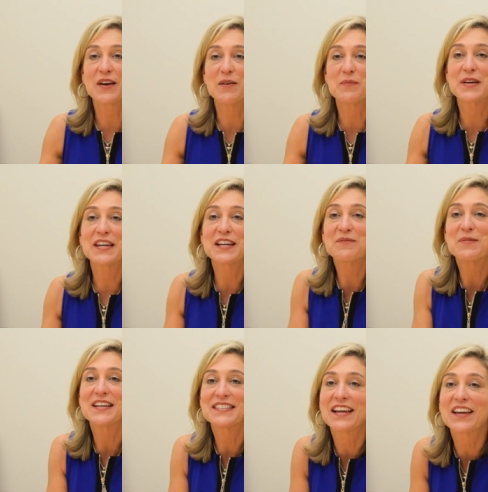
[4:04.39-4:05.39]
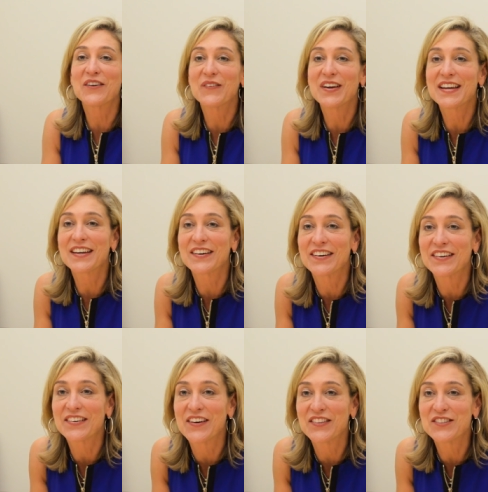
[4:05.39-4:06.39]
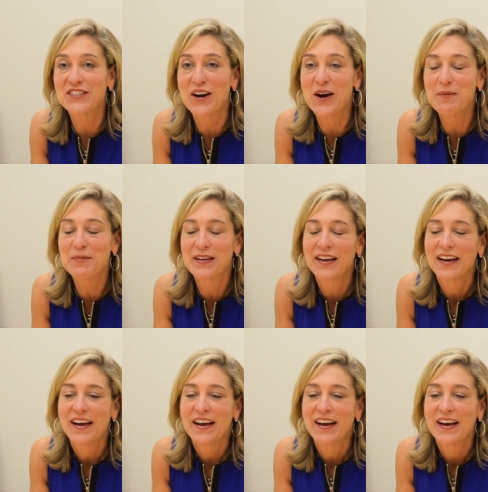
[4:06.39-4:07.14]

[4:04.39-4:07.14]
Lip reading: I'm beginning my second week on the job.